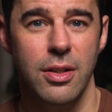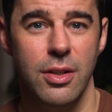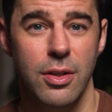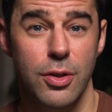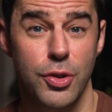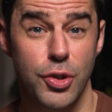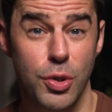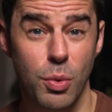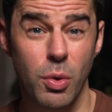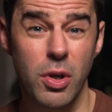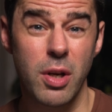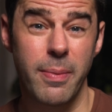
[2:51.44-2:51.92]

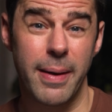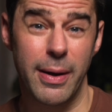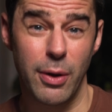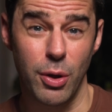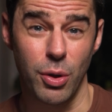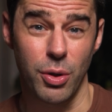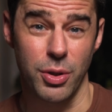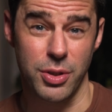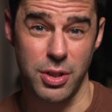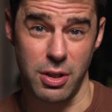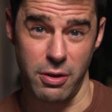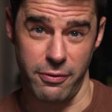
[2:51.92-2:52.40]
So what about
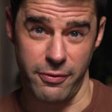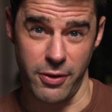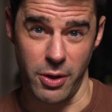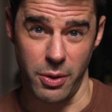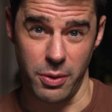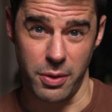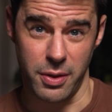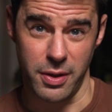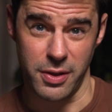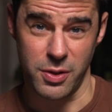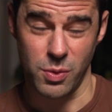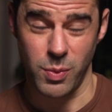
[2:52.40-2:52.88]

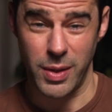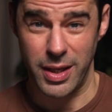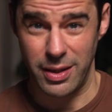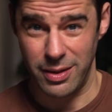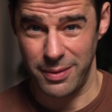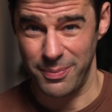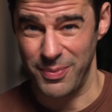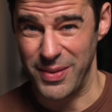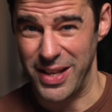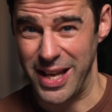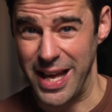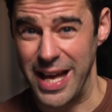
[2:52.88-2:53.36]
autofocus?
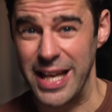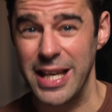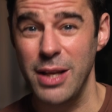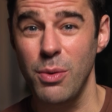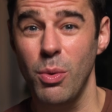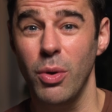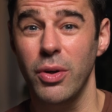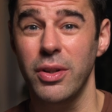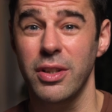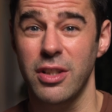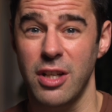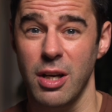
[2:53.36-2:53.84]
Well,
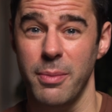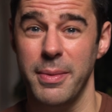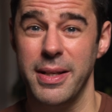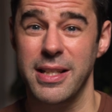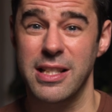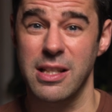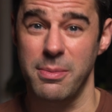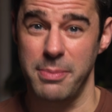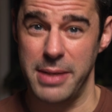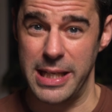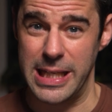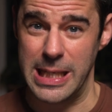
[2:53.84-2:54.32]
anyone coming
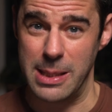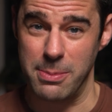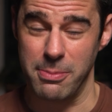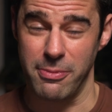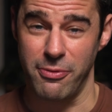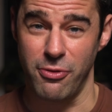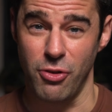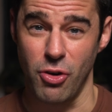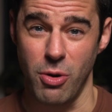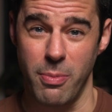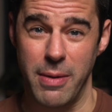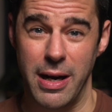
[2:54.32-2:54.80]
to medium
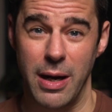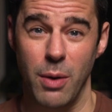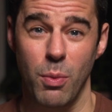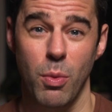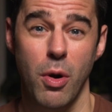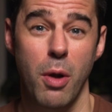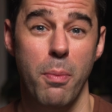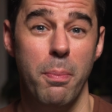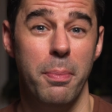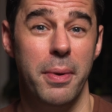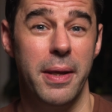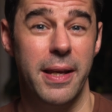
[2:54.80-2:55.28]
format
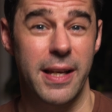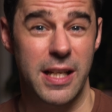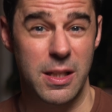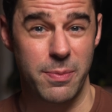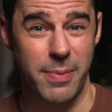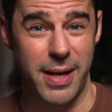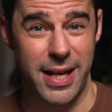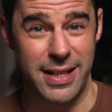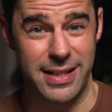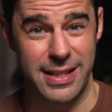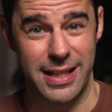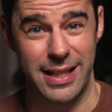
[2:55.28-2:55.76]
won't be
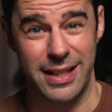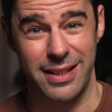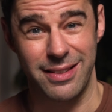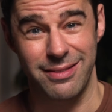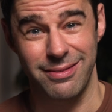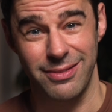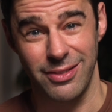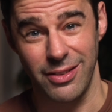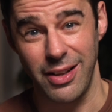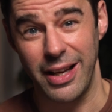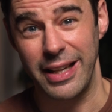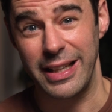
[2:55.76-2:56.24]

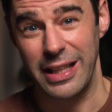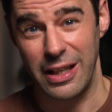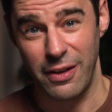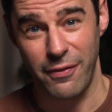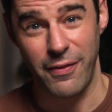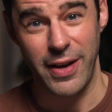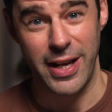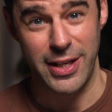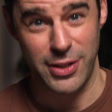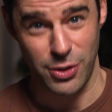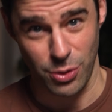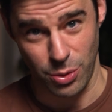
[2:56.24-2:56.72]
expecting lightning
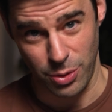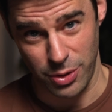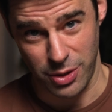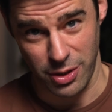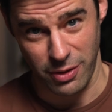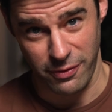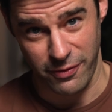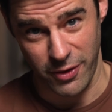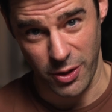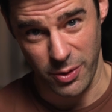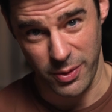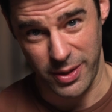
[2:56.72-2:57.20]
fast
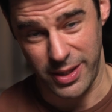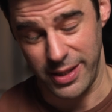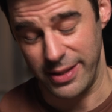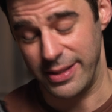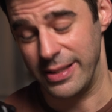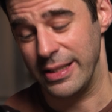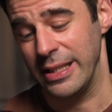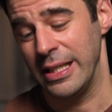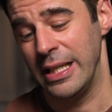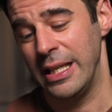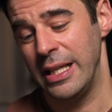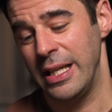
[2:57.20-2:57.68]

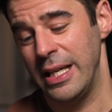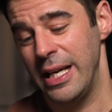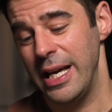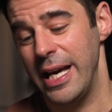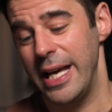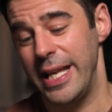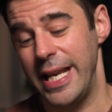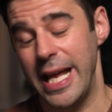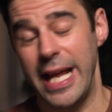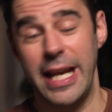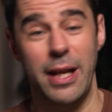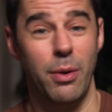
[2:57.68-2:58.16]
autofocus,
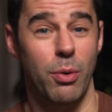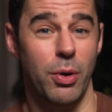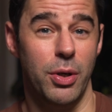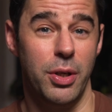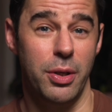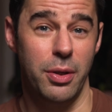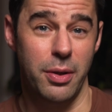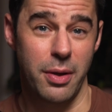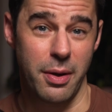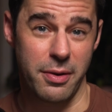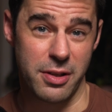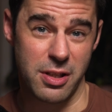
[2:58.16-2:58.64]
and anyone
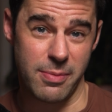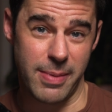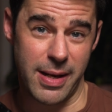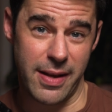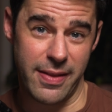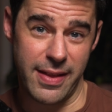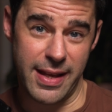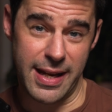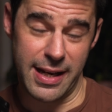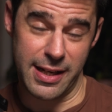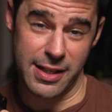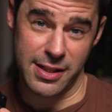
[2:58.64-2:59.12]
who knows
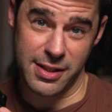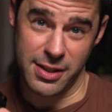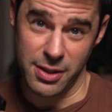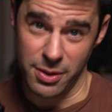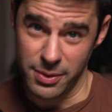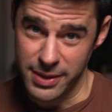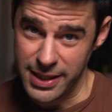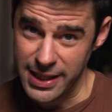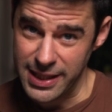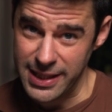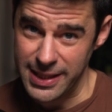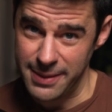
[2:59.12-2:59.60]
about the
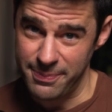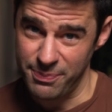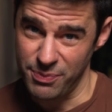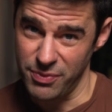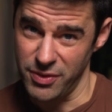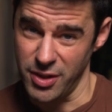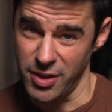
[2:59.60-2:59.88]
X2D